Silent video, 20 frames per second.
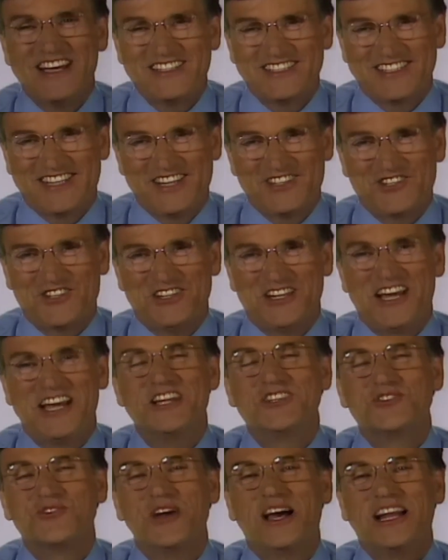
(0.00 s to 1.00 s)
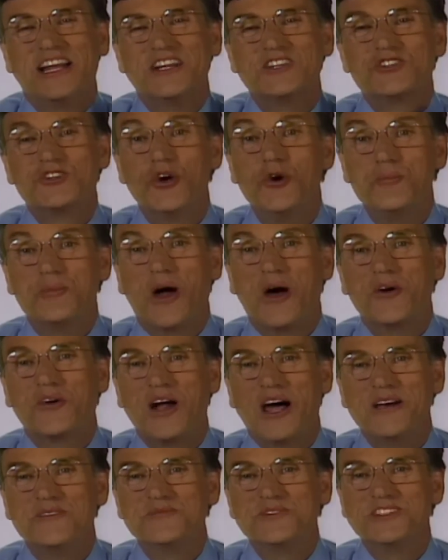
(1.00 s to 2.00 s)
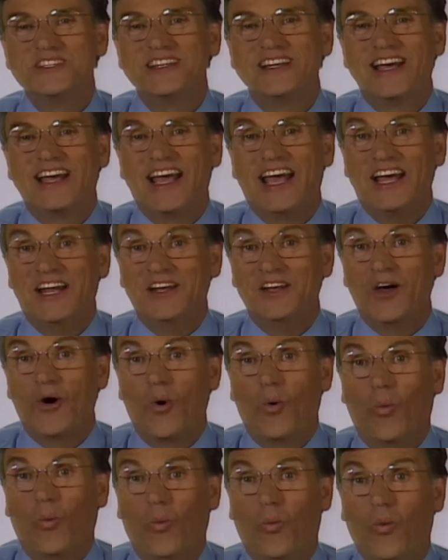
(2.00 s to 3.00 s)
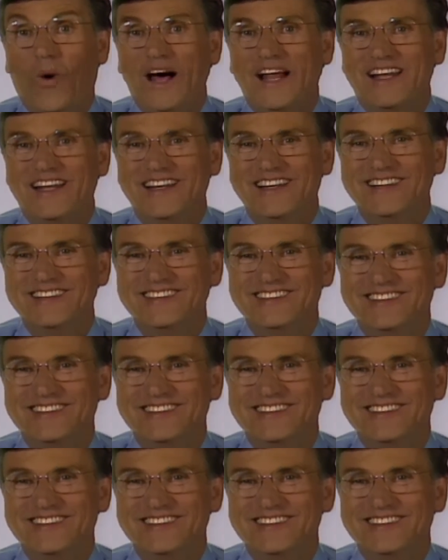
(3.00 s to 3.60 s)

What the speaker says: Kerr's Kitchen. It's really 2 programs in 1.